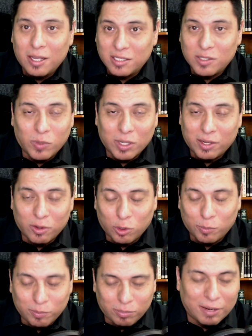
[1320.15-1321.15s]
someone in the
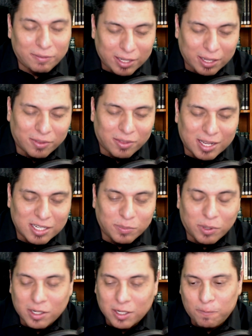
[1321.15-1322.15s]
group left la- the last
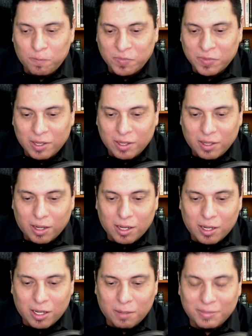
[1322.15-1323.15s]
book.
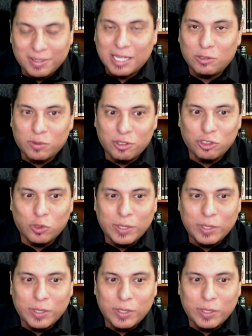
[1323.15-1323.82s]
Um, that's what the story